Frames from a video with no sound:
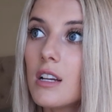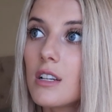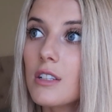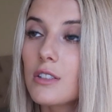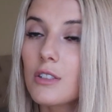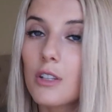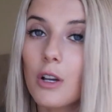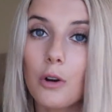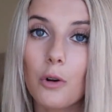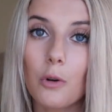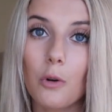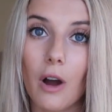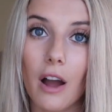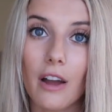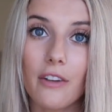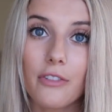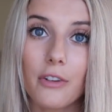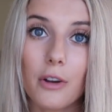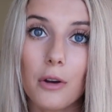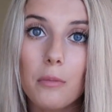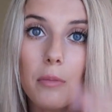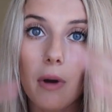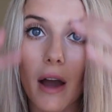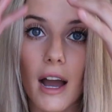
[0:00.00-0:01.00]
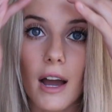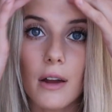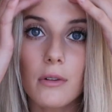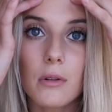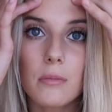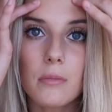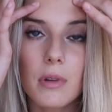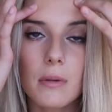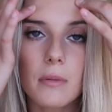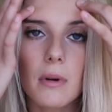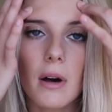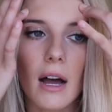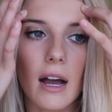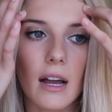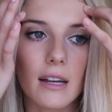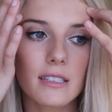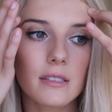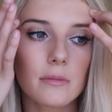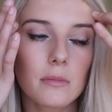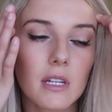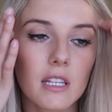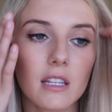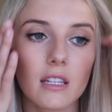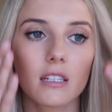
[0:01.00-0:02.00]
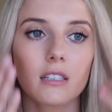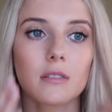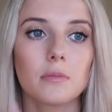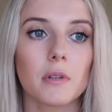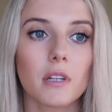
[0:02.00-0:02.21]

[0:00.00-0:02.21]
So I feel bad when people ask me this